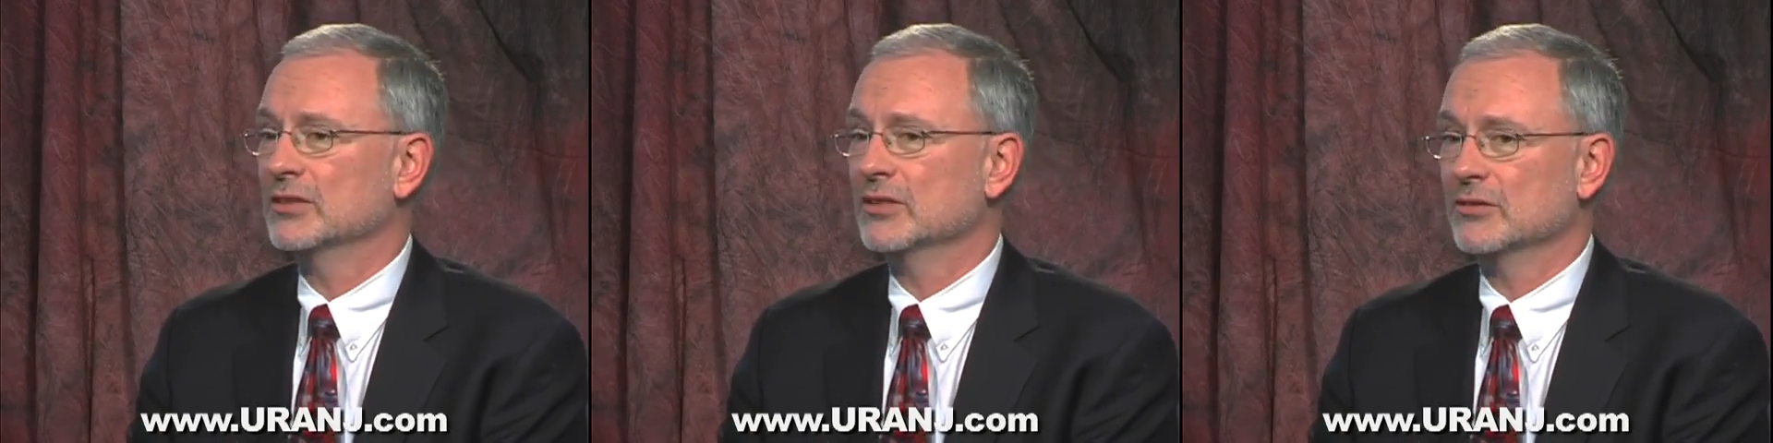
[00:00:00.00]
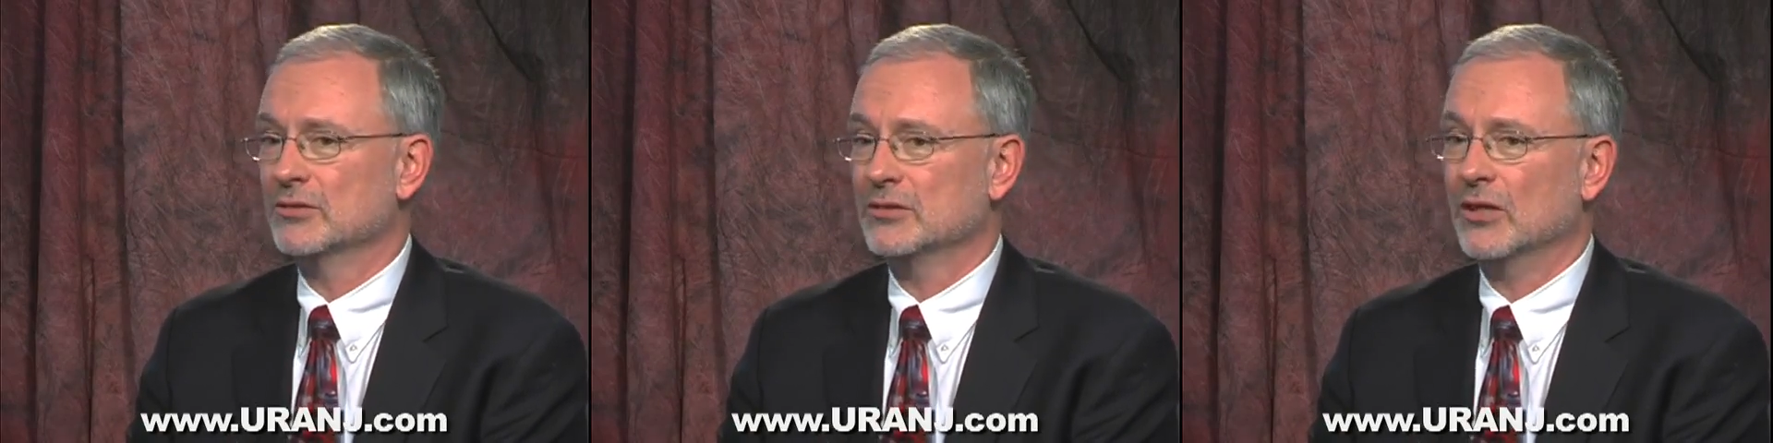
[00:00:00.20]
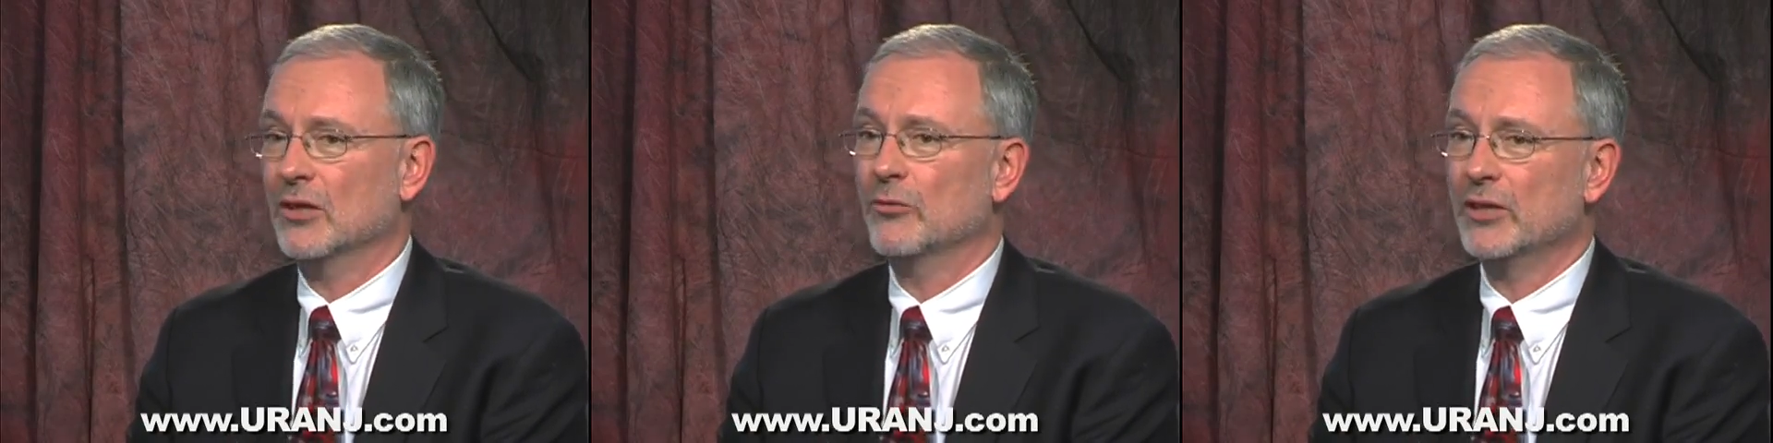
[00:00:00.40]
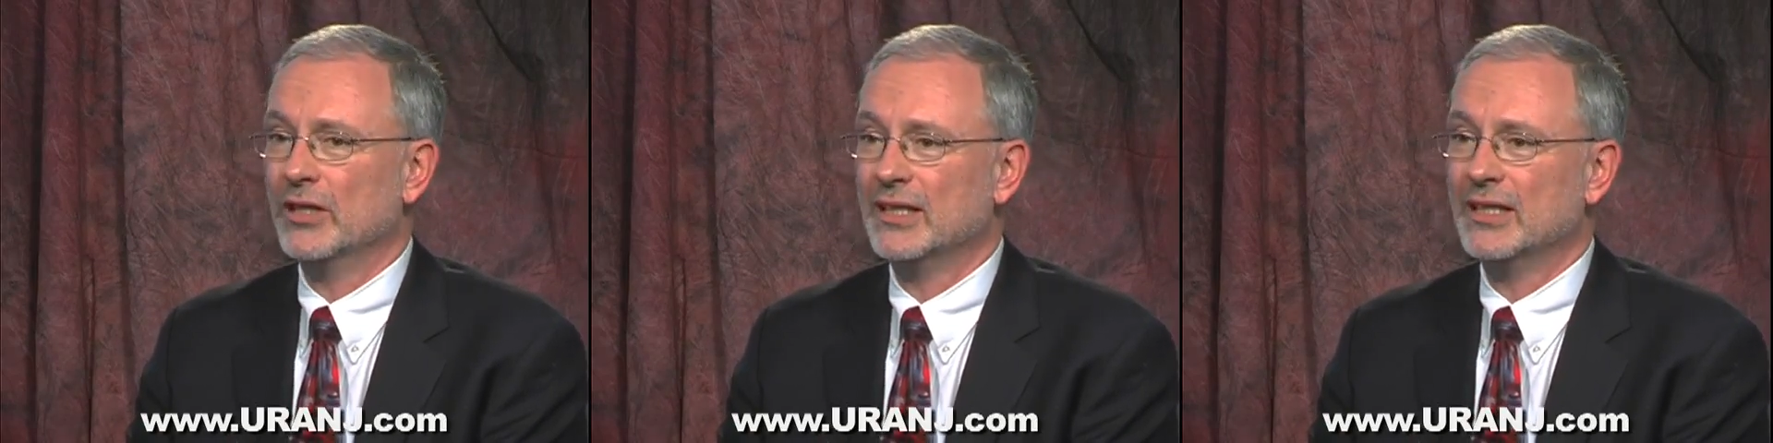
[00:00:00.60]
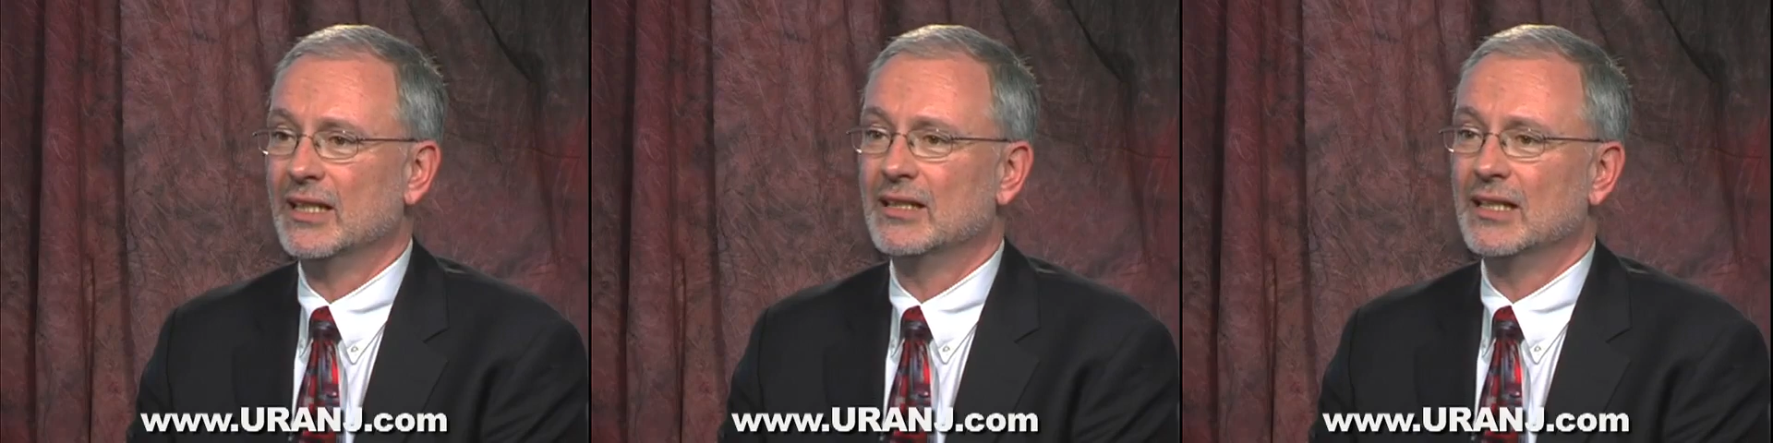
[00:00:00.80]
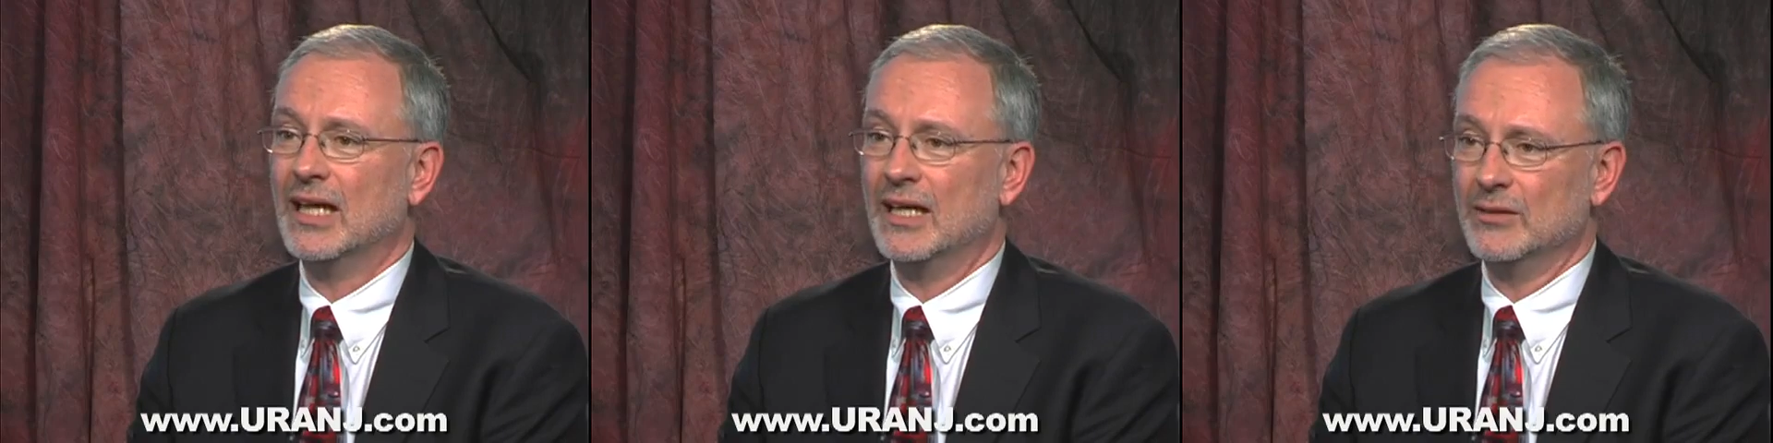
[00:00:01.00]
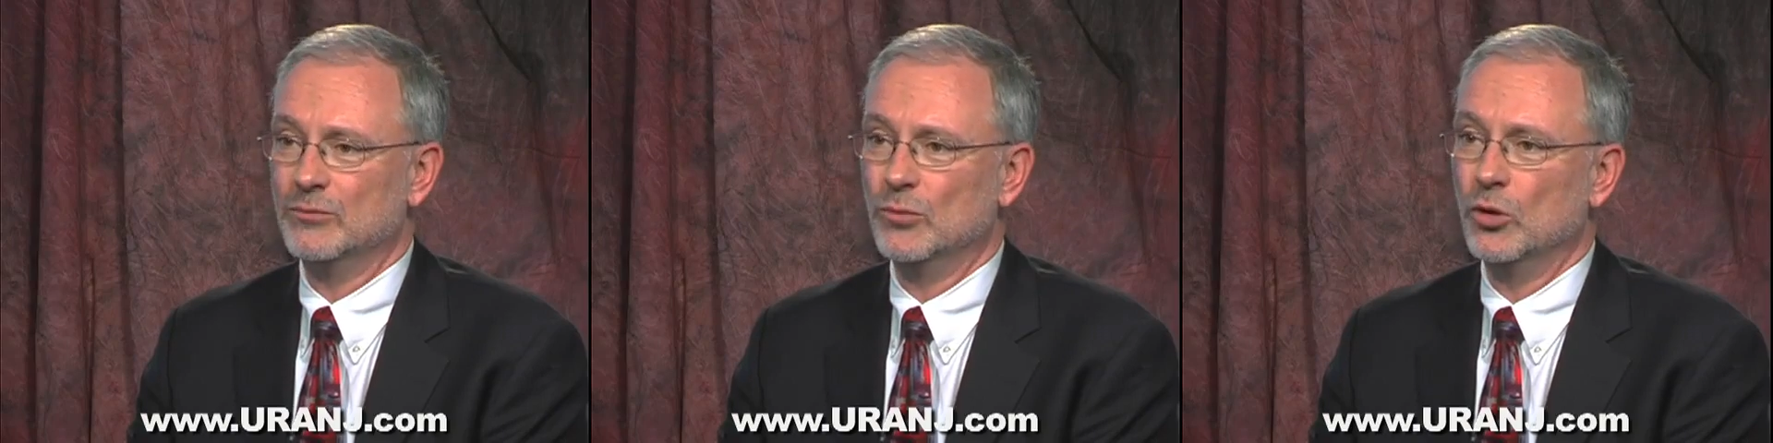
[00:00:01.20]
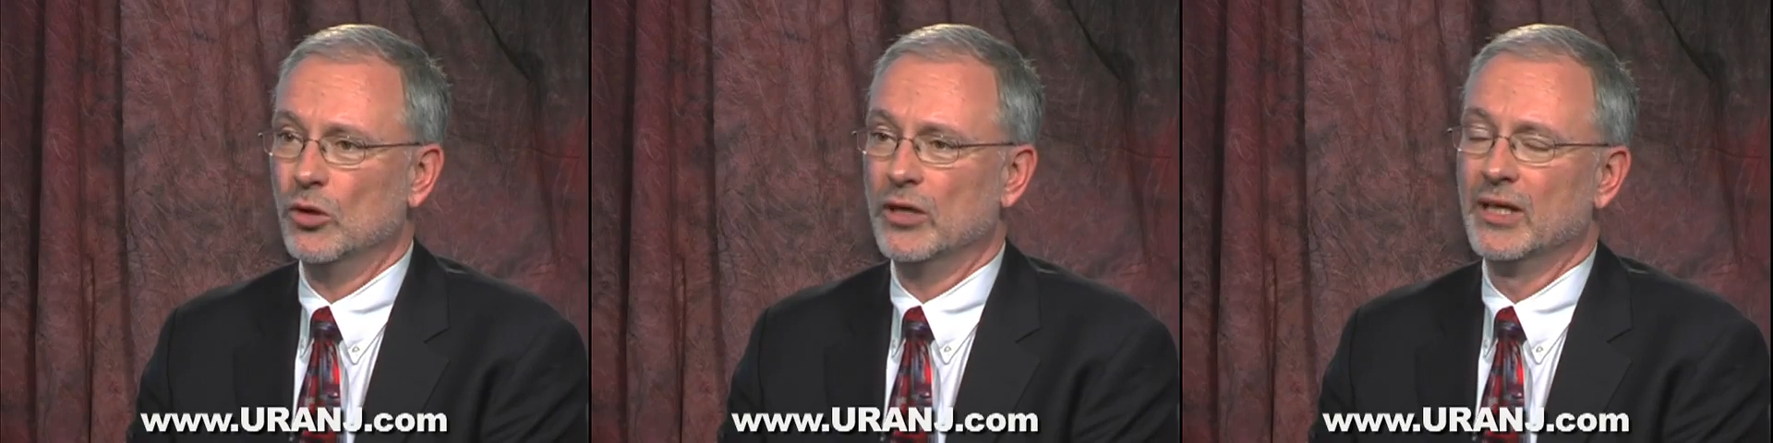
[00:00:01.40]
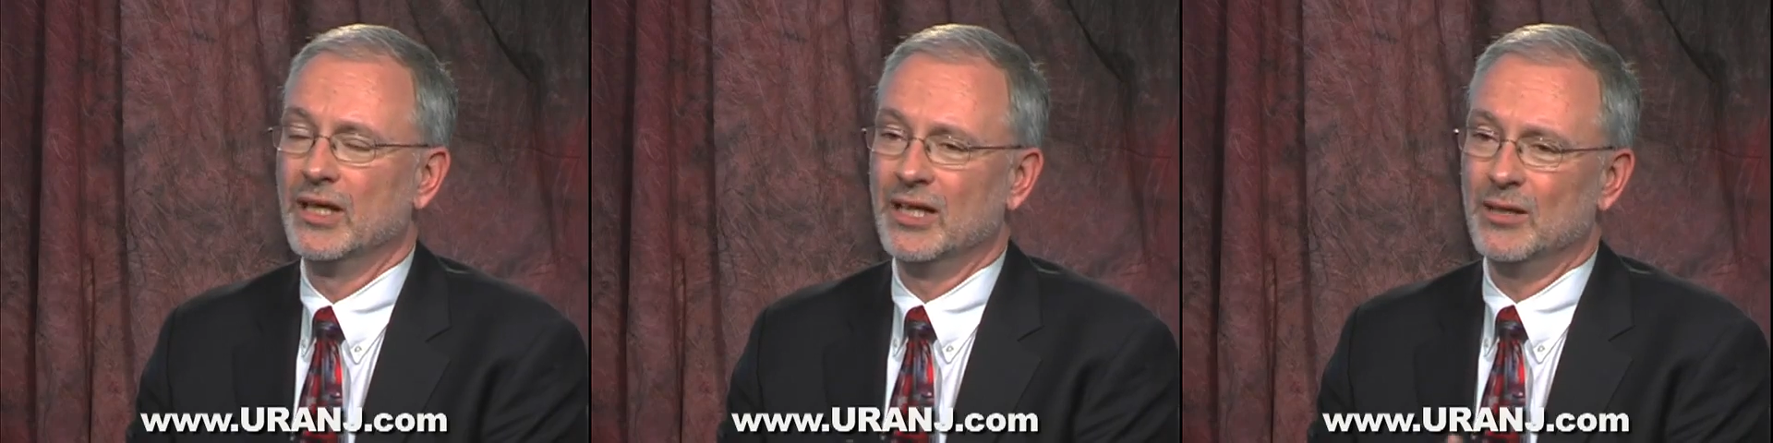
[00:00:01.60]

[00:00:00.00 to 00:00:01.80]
there are really a lot more